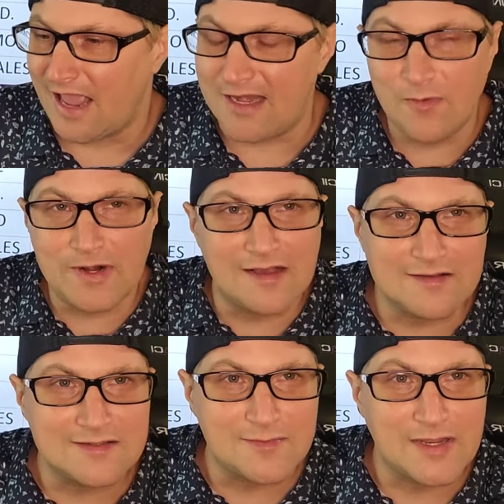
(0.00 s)
anyone
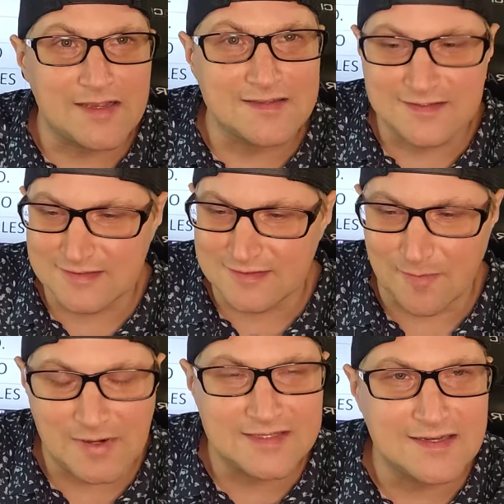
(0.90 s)
else, because
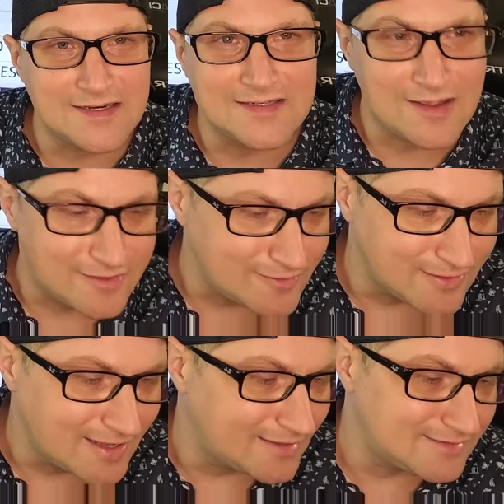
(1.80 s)
somebody's going to tell you
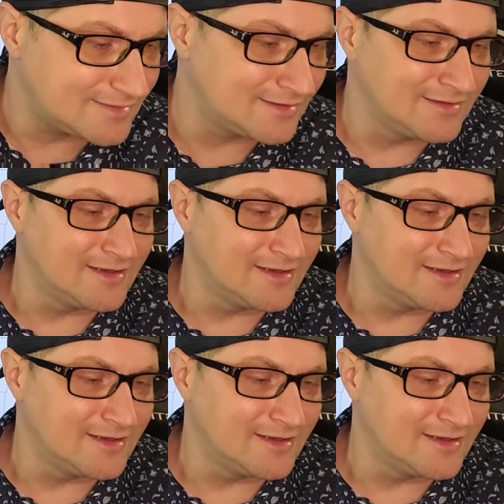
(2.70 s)
that